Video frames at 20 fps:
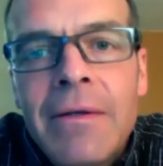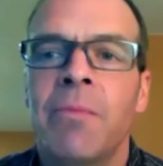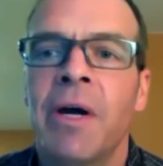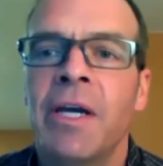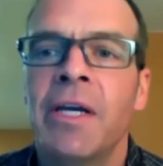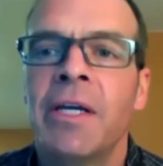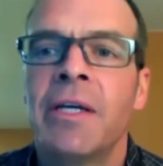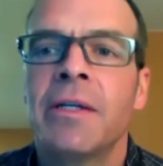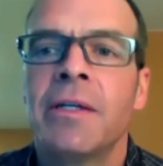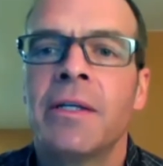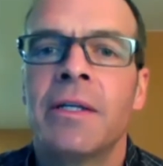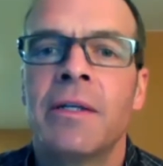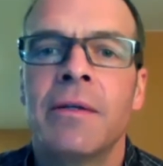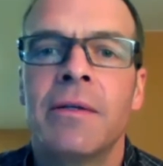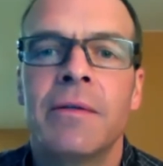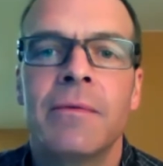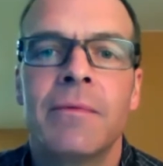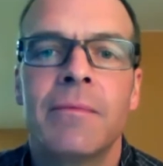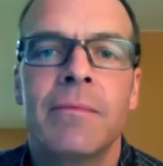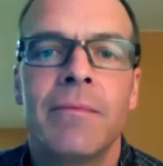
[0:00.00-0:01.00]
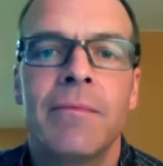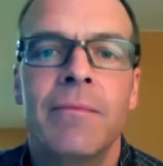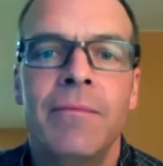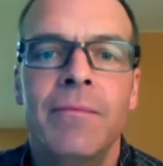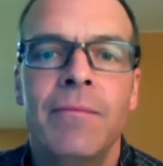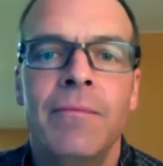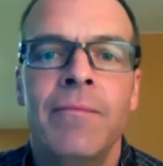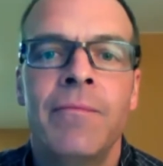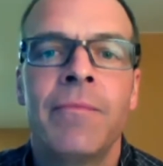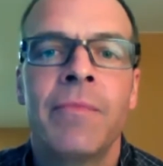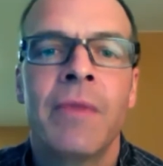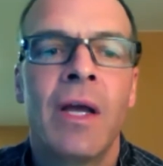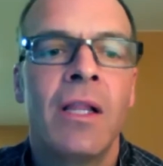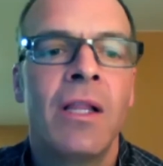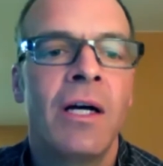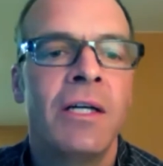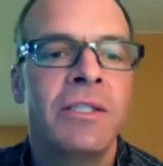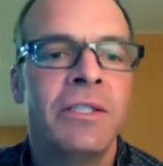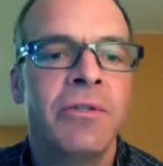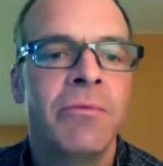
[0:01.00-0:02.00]
your mic. I
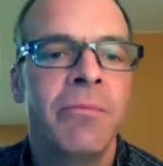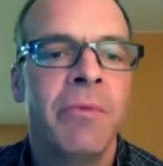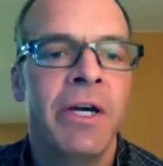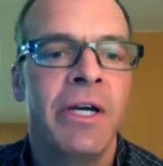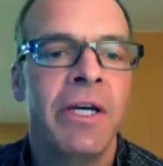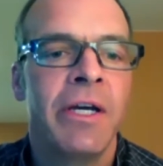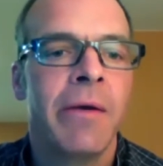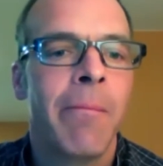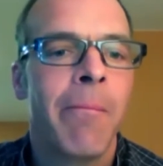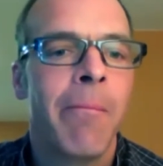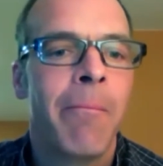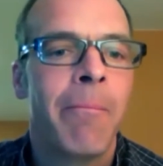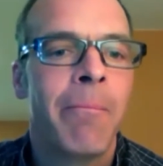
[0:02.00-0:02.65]
lost your mic.